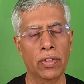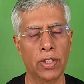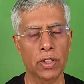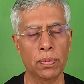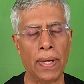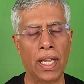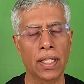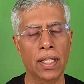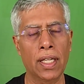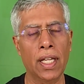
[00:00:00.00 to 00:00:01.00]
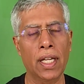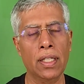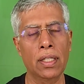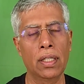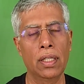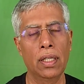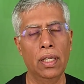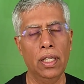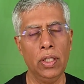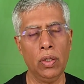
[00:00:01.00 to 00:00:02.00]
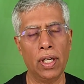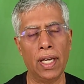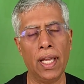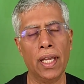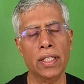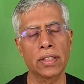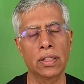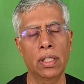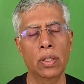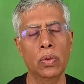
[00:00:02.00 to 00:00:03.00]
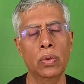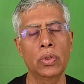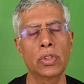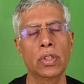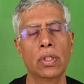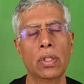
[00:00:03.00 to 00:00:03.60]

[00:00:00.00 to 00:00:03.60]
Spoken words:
with your spine erect, you're relaxed, loose,